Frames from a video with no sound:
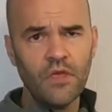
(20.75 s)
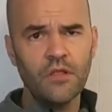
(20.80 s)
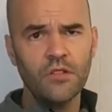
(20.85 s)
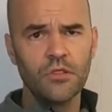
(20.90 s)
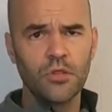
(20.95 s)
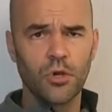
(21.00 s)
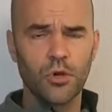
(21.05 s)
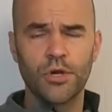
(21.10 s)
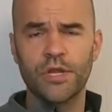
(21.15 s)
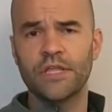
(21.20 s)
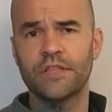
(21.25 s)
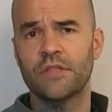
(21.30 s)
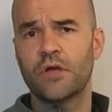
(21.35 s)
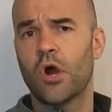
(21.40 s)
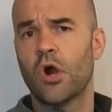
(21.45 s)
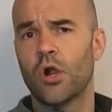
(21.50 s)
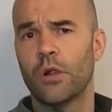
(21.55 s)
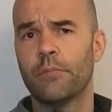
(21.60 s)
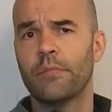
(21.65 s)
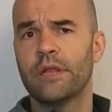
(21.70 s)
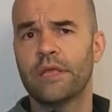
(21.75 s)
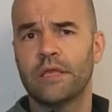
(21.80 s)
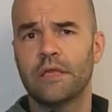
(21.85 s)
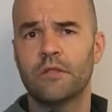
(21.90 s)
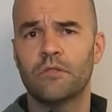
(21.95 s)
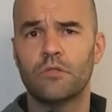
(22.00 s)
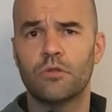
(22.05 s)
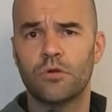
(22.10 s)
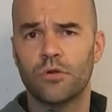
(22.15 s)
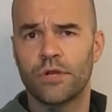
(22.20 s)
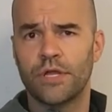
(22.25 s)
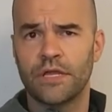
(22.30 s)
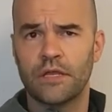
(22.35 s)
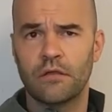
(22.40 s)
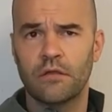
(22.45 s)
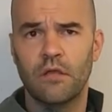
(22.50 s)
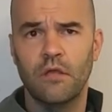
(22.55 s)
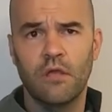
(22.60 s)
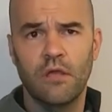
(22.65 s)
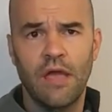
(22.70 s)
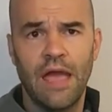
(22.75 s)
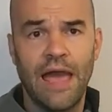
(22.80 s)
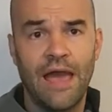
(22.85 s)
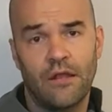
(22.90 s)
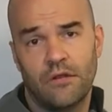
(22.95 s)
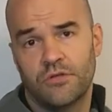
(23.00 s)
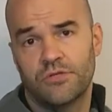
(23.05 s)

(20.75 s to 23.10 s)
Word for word: learning the harmony, learning how,